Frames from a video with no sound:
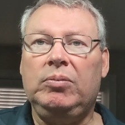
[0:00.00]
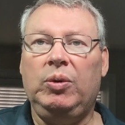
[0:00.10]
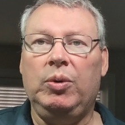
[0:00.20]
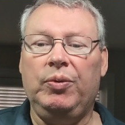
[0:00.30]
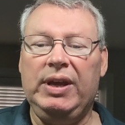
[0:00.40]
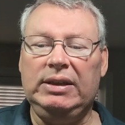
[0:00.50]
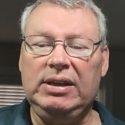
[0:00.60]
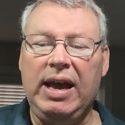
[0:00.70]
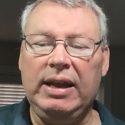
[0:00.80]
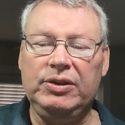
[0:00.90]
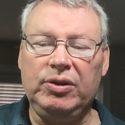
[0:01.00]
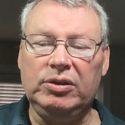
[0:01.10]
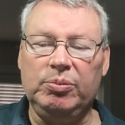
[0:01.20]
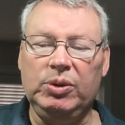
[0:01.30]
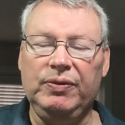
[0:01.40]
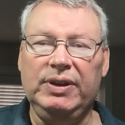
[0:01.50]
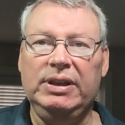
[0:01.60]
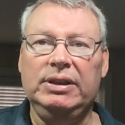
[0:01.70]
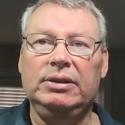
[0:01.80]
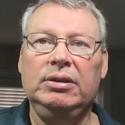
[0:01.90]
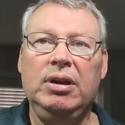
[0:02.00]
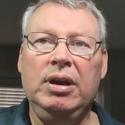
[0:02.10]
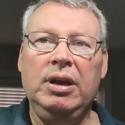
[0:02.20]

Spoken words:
Well, when that tide starts moving in,